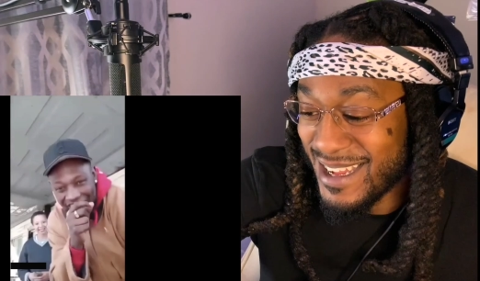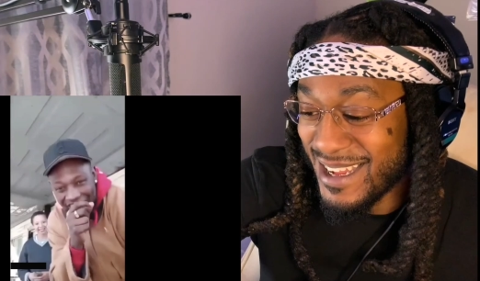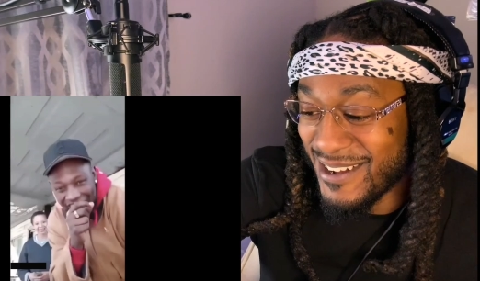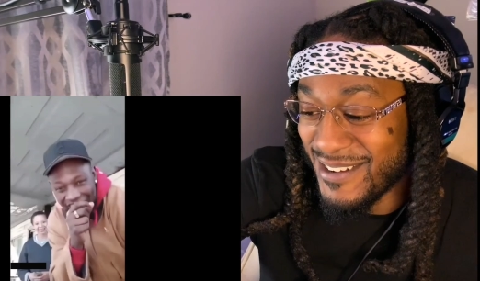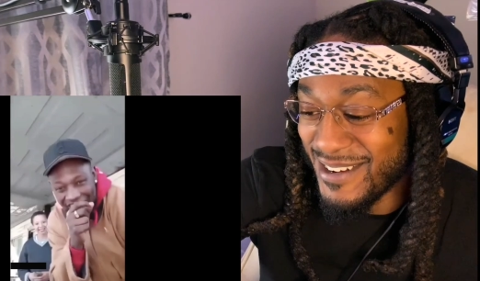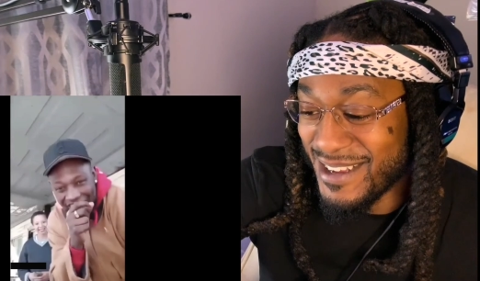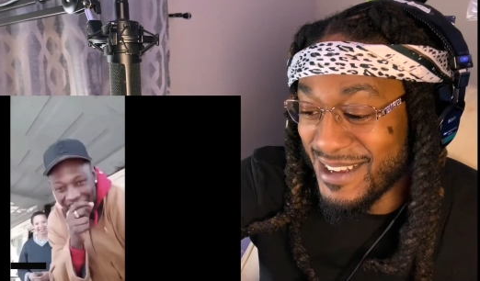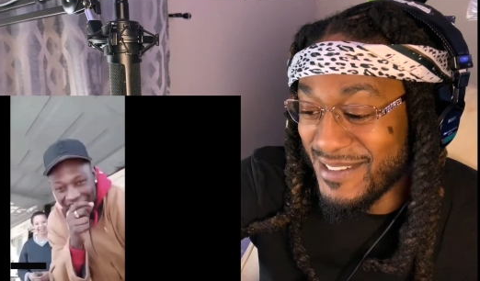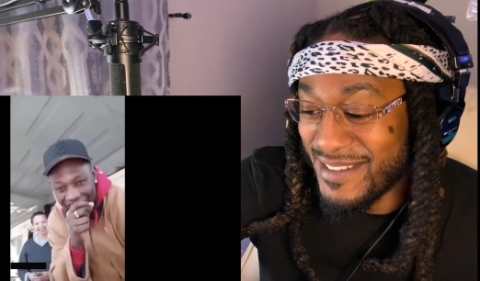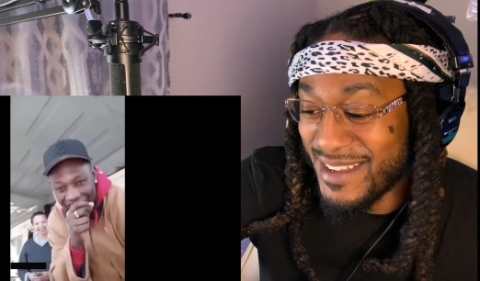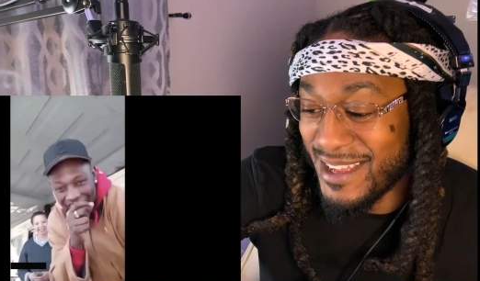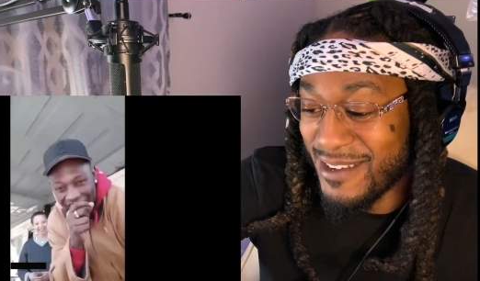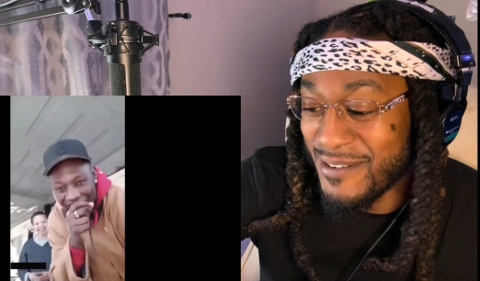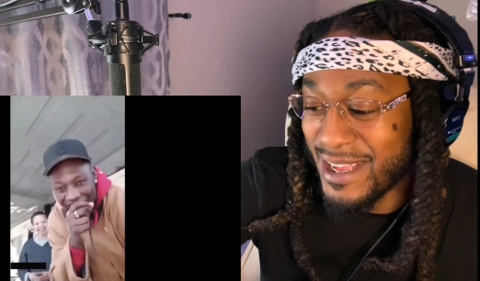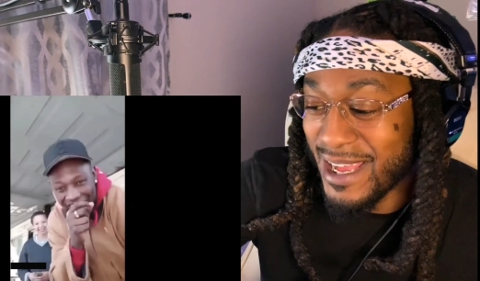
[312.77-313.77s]
Speaker 1: Oh, look,
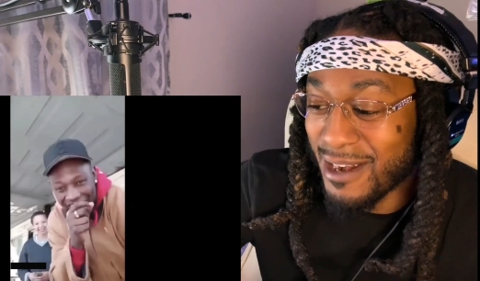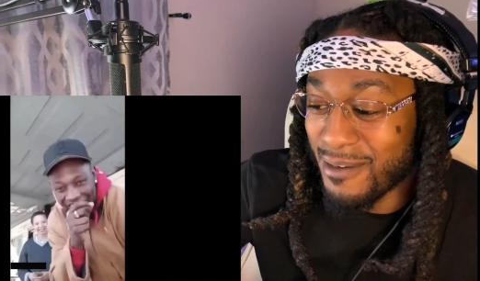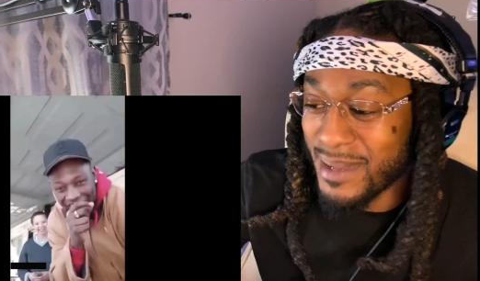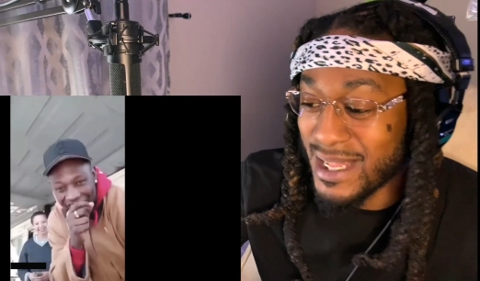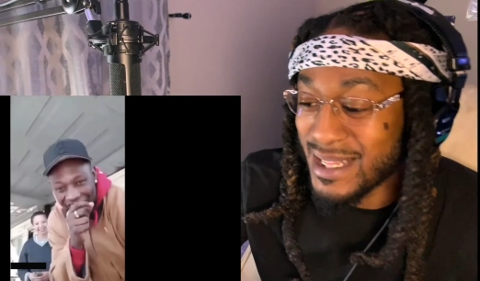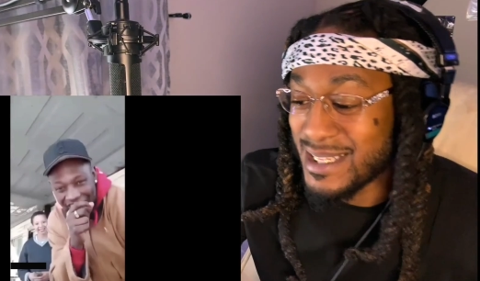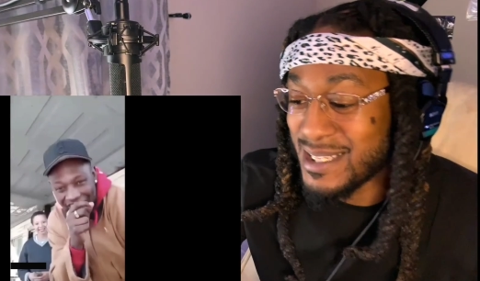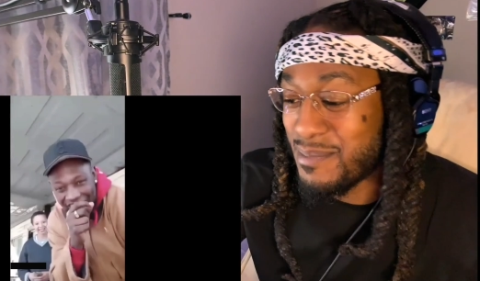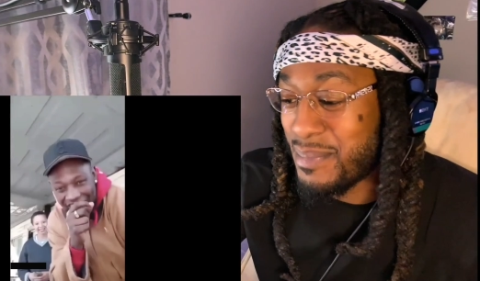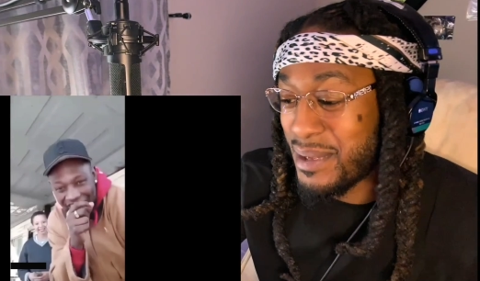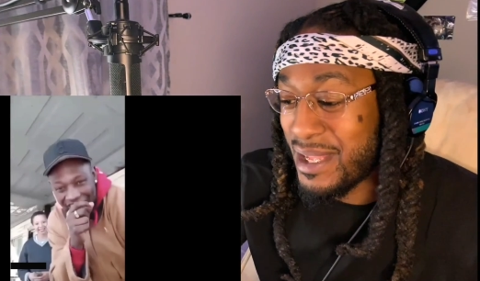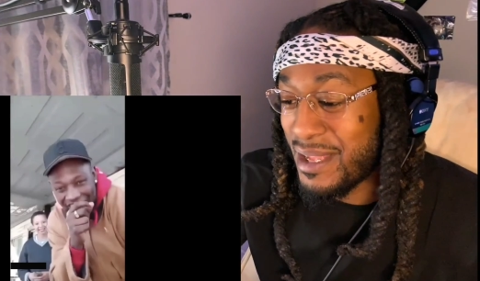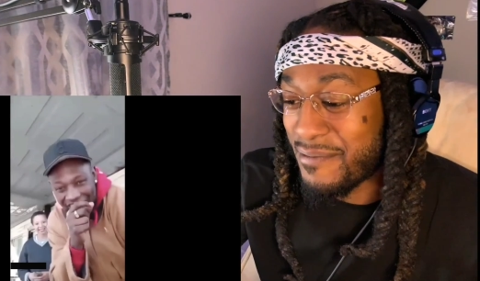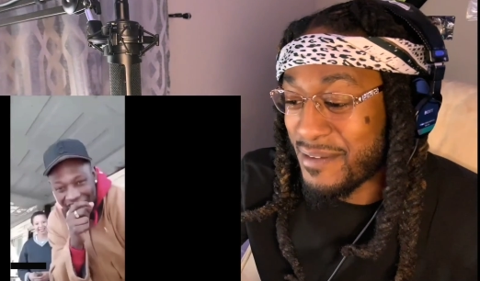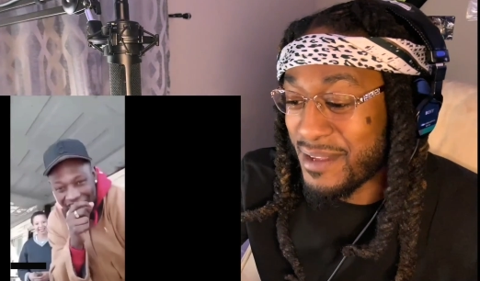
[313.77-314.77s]
man. We got to make this
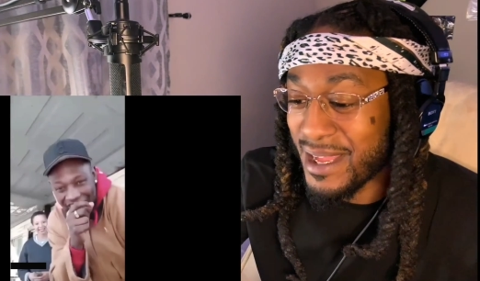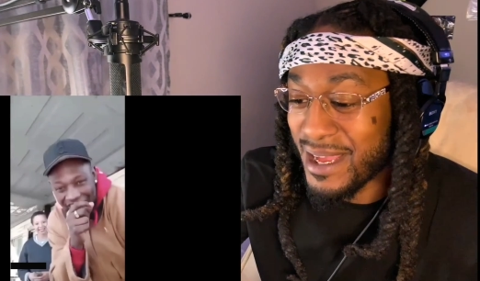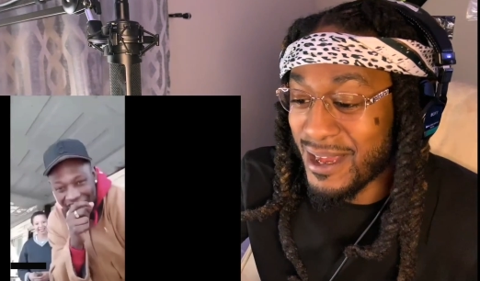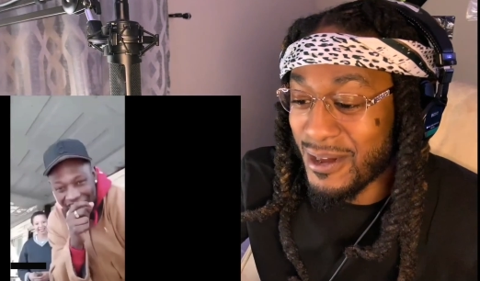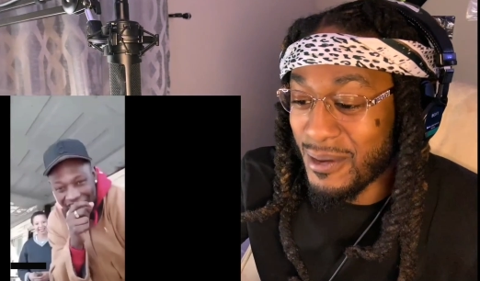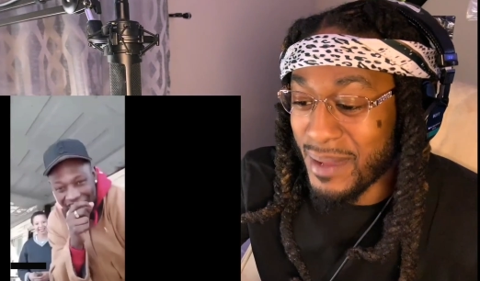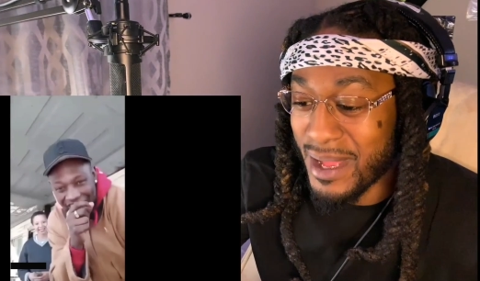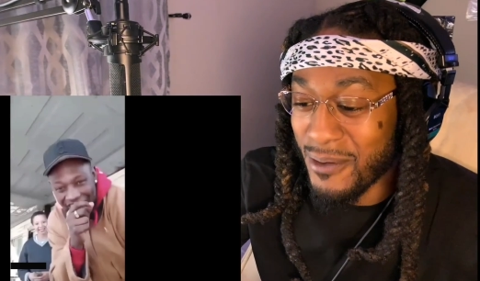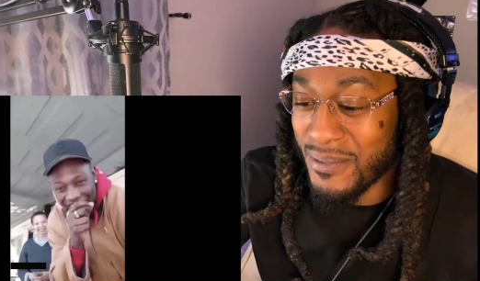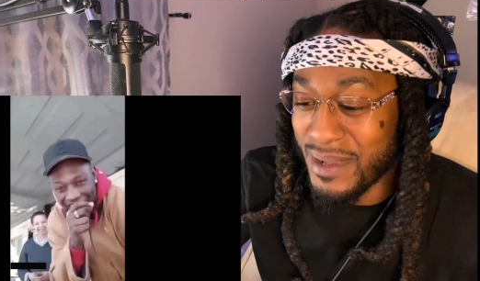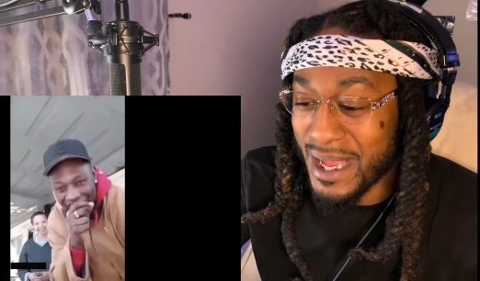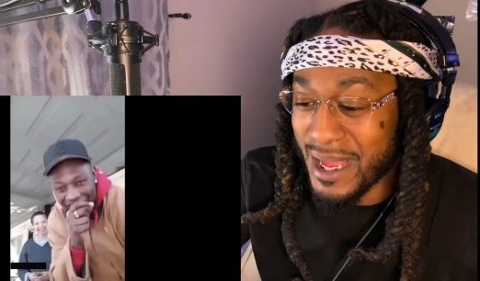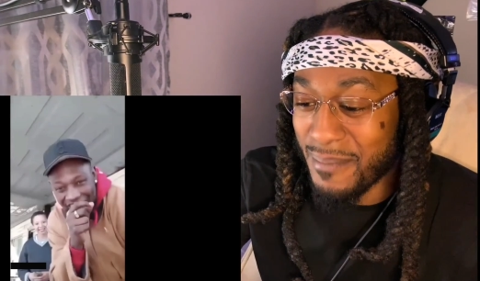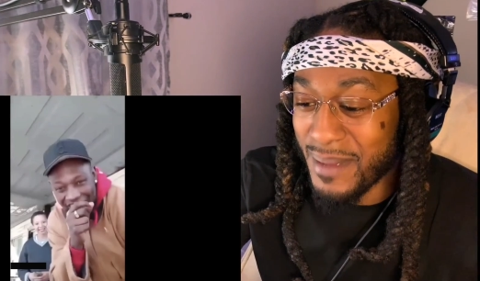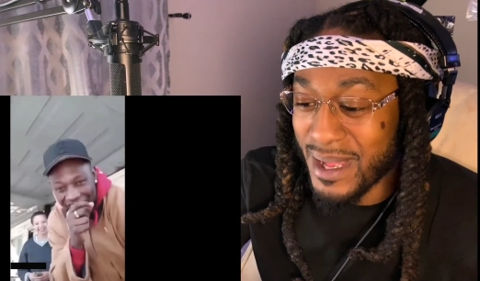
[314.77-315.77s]
big for y'all, man.
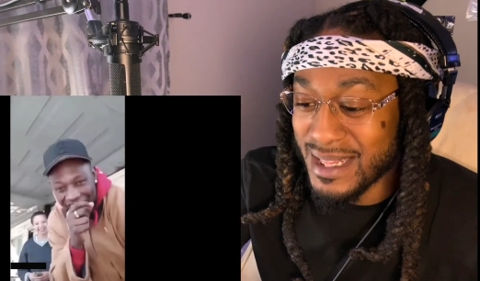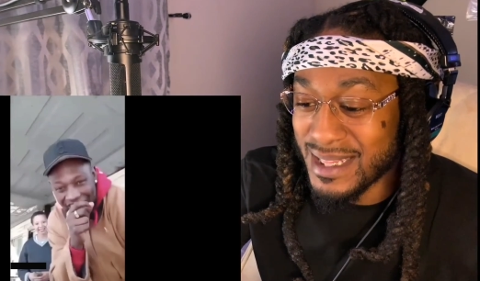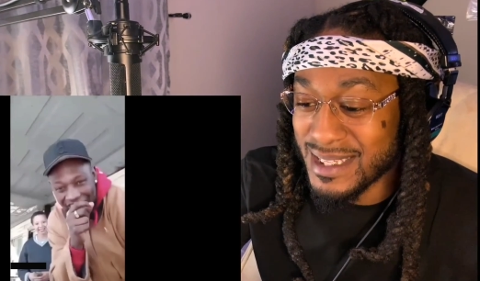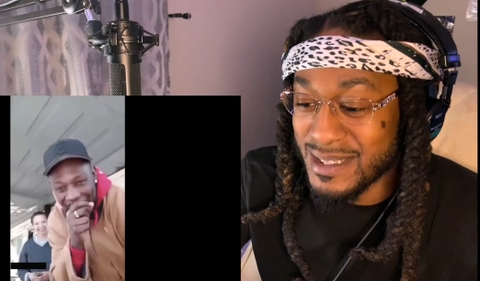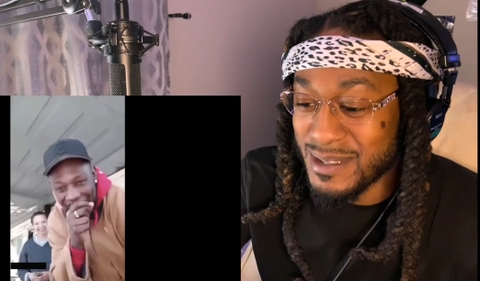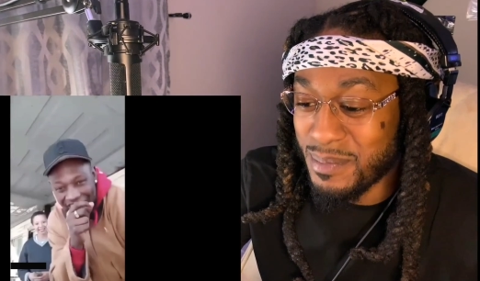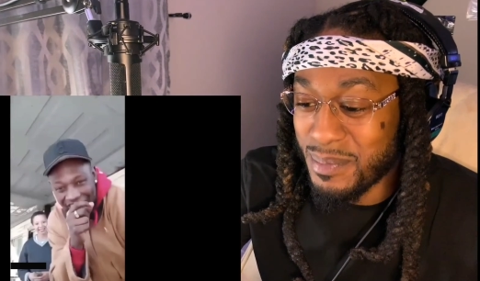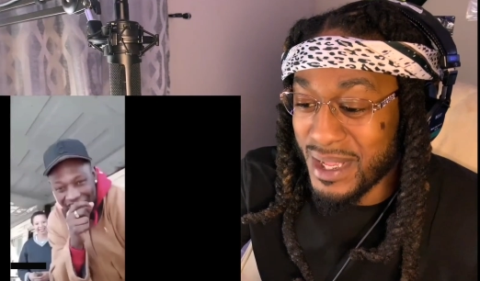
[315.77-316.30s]
We got to make this.